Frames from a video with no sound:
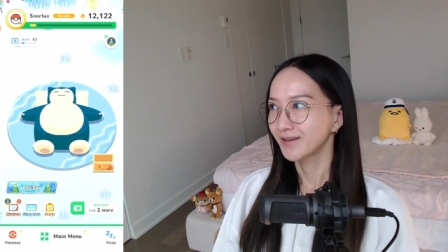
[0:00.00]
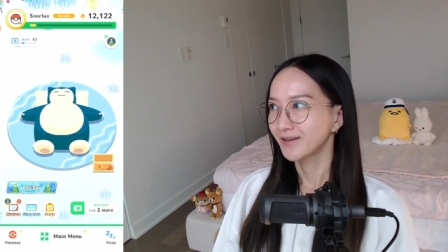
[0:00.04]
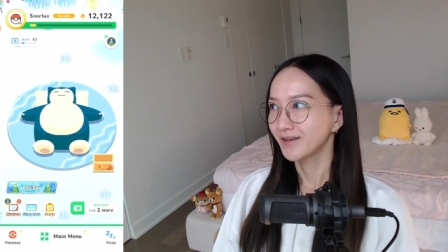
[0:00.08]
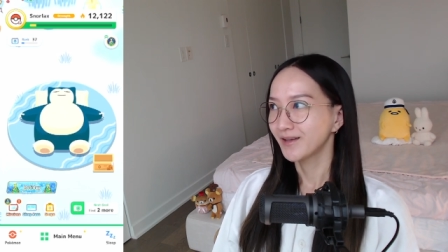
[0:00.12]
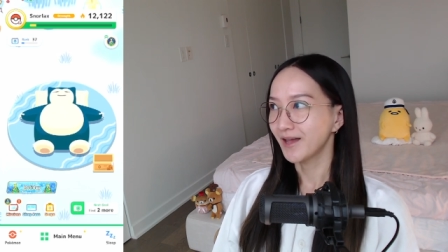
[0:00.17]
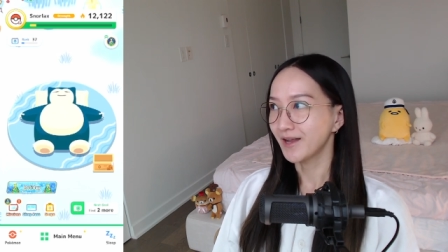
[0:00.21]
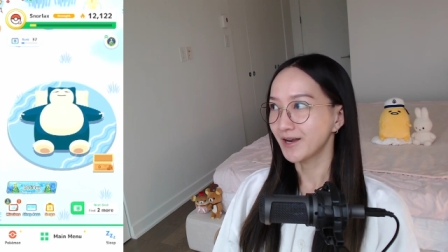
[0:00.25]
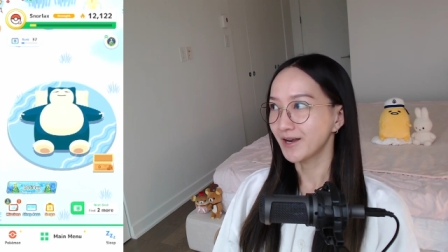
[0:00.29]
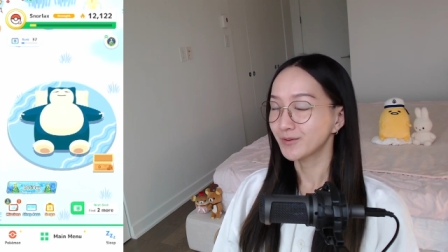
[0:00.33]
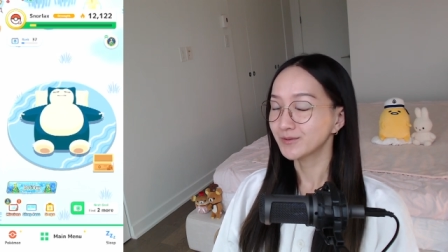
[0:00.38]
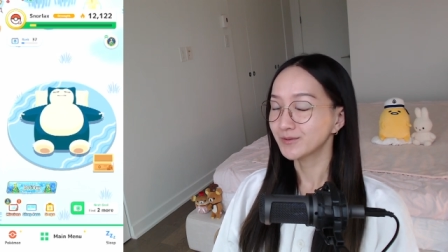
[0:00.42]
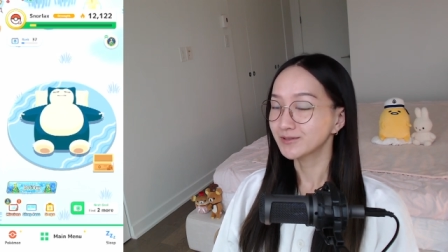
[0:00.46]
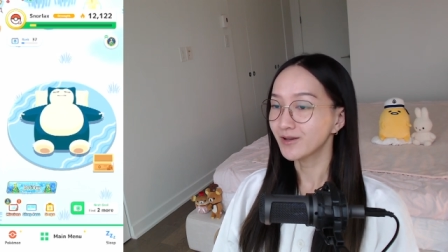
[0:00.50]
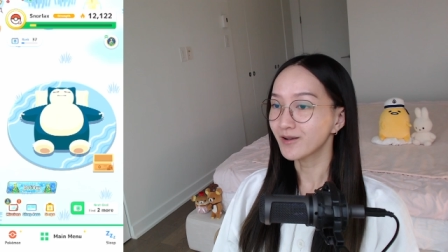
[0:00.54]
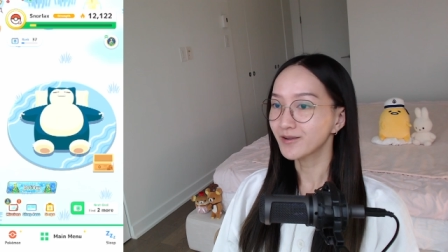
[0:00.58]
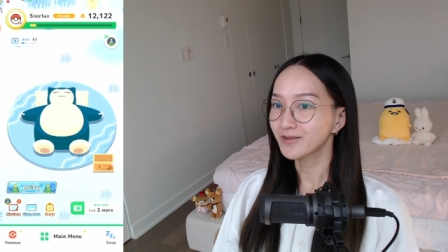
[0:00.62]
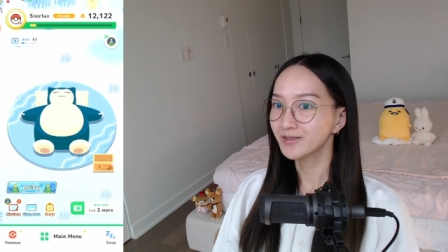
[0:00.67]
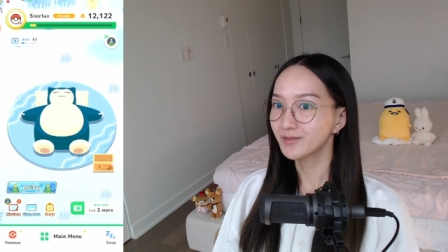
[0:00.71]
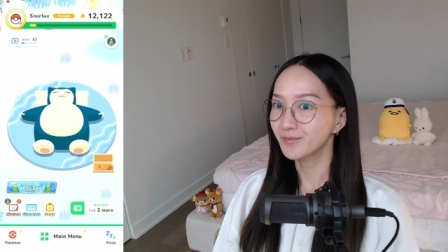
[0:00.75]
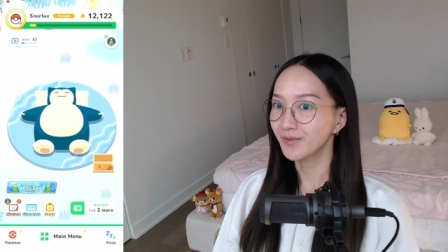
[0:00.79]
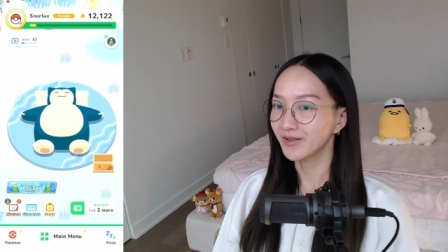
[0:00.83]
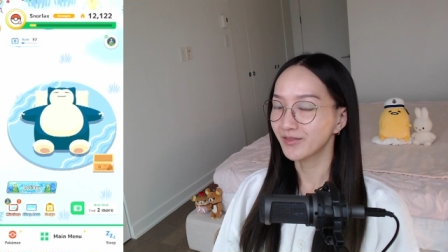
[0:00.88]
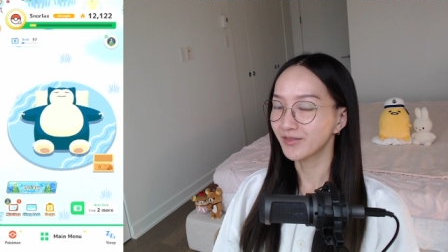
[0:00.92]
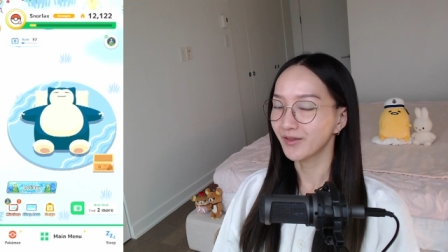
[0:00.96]
And I was talking
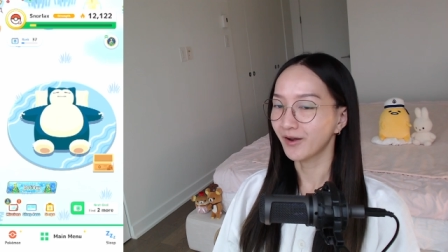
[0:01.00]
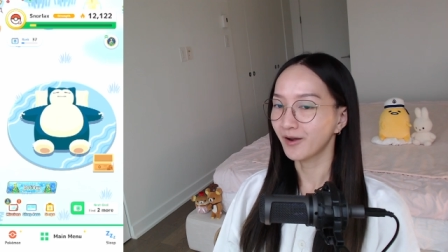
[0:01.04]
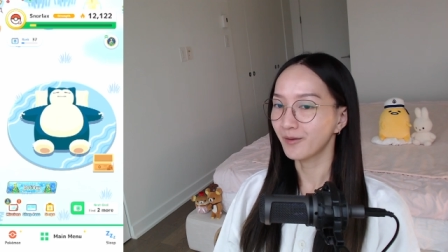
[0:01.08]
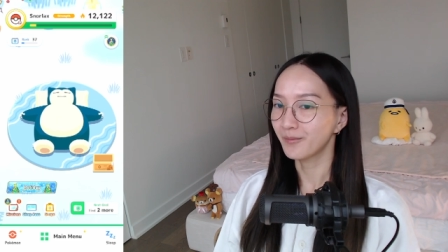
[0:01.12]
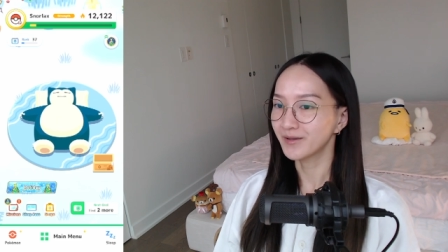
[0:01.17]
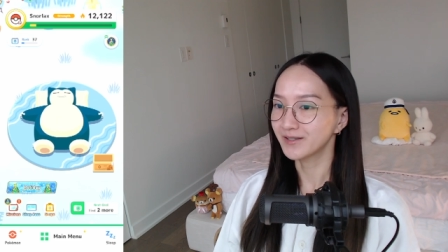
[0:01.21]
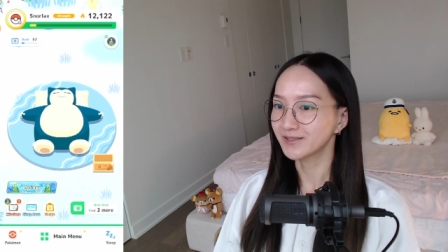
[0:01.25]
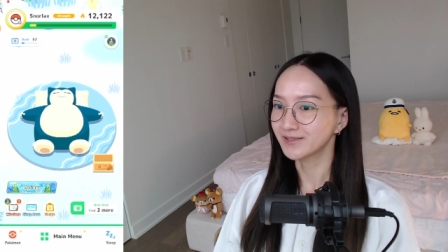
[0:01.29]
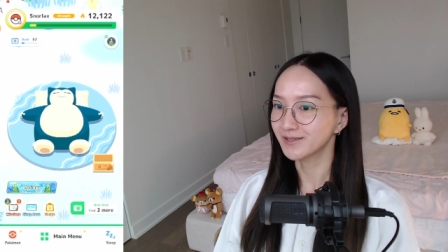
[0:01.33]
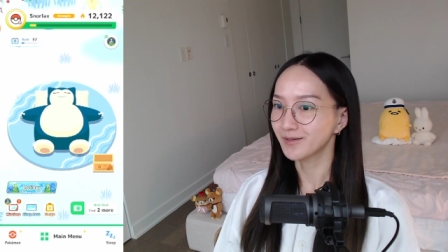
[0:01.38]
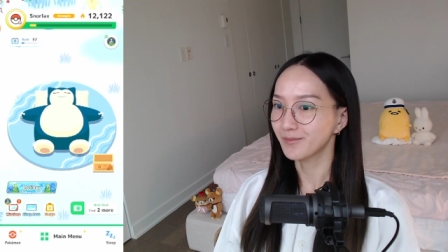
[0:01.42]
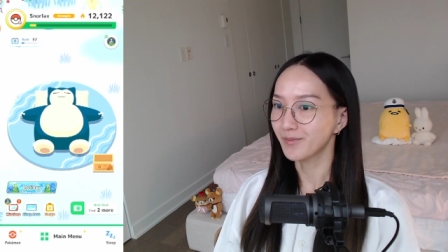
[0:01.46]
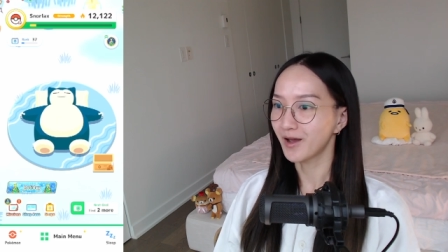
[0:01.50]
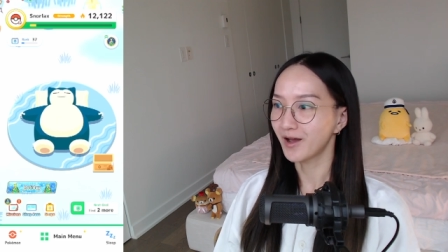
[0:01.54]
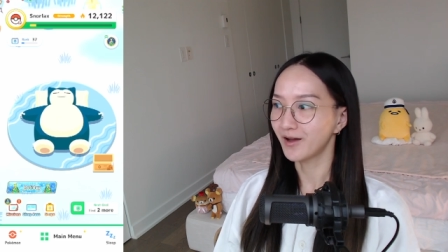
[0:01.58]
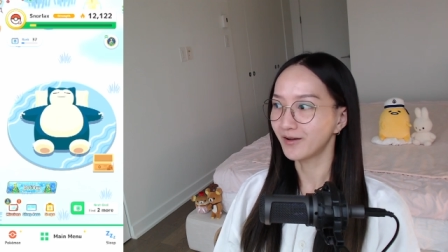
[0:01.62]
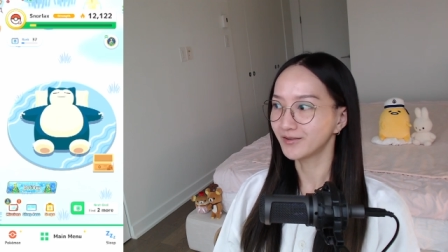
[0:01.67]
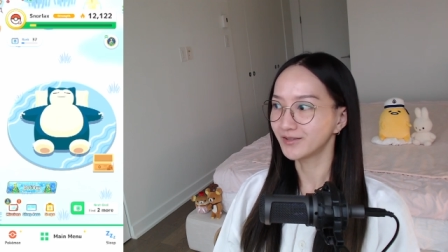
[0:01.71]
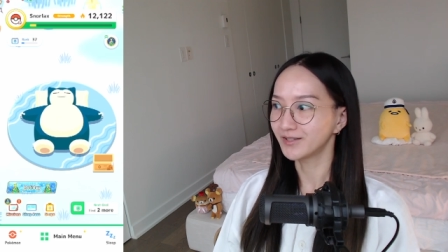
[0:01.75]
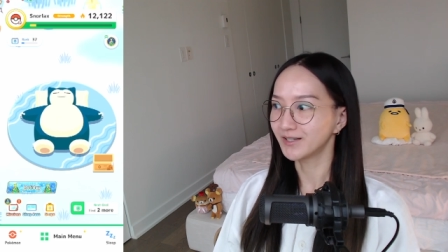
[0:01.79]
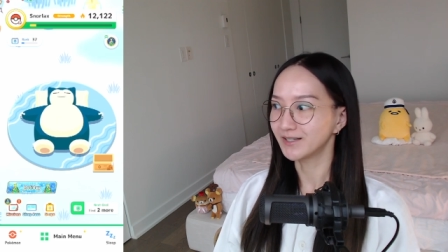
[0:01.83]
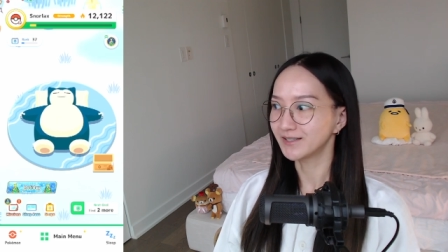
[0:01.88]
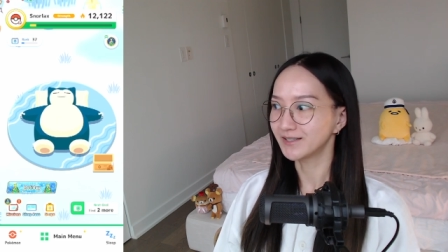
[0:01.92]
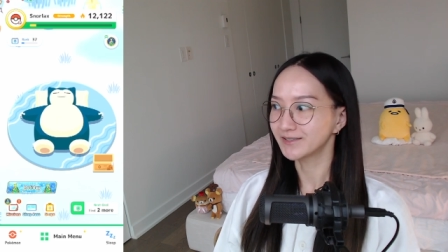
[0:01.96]
to my therapist
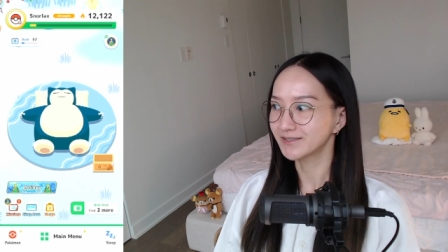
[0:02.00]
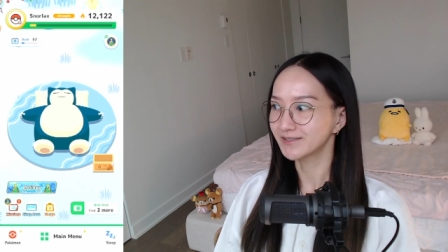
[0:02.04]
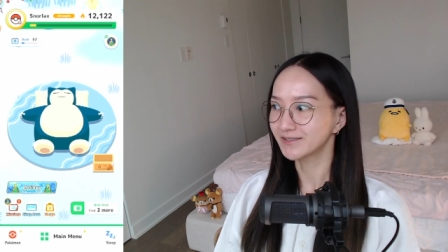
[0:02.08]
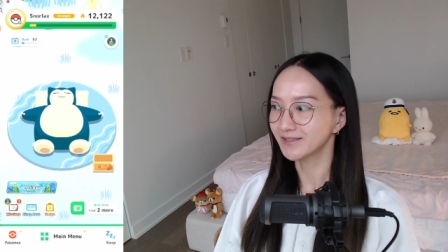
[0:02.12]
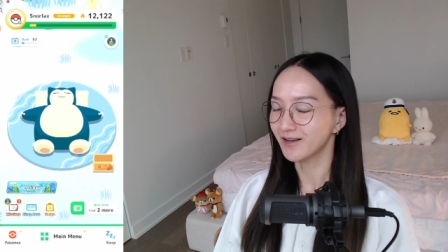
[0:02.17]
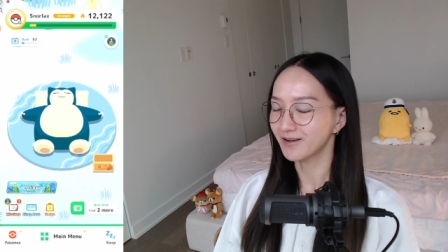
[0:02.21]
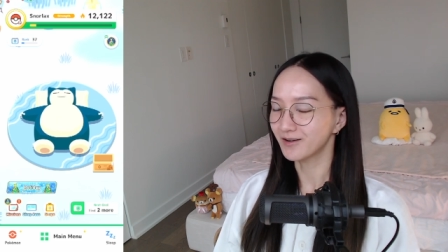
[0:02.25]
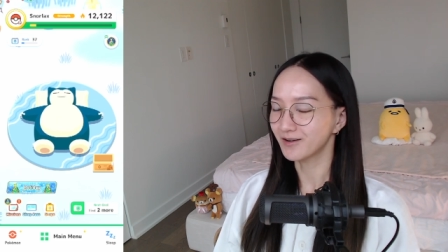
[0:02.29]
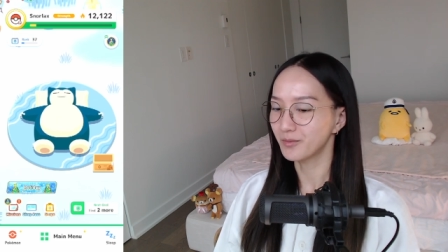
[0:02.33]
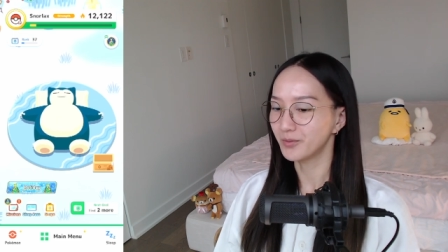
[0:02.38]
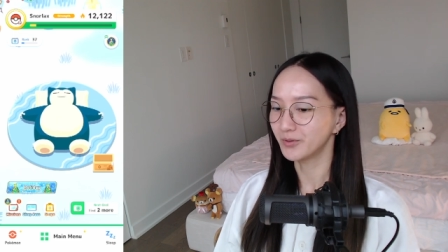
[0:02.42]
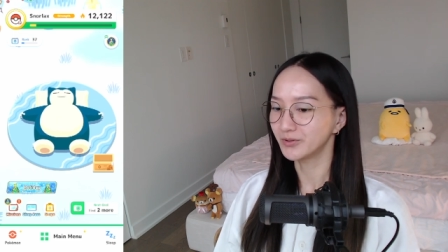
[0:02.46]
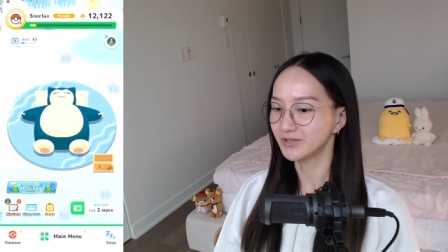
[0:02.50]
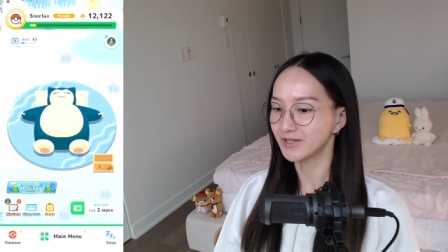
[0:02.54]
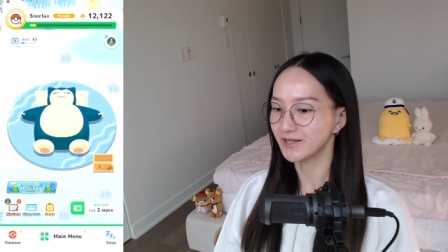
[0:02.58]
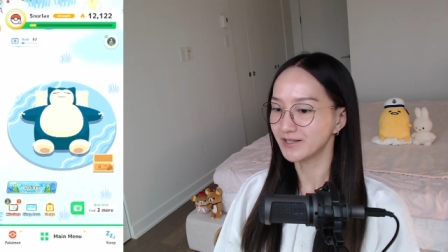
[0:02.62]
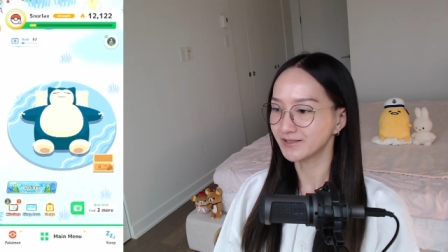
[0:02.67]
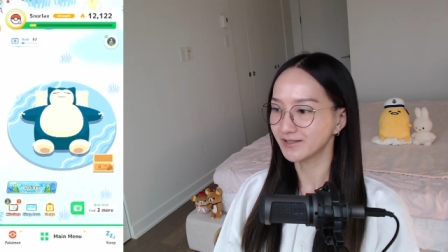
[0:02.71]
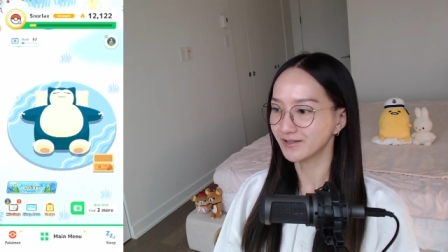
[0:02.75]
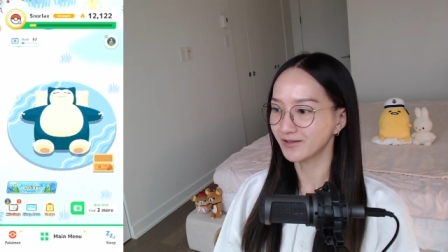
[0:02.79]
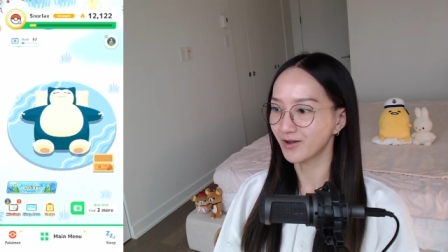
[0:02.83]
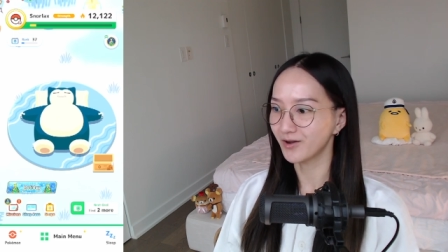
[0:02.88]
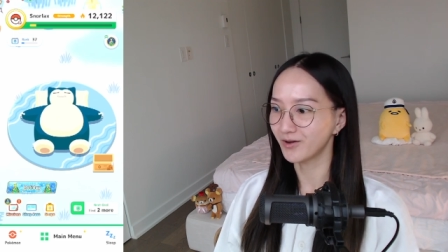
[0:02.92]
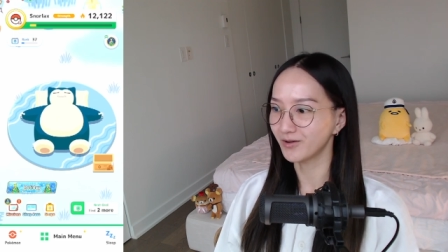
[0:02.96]
about this a couple of
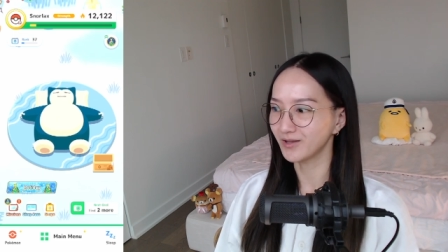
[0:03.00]
days ago,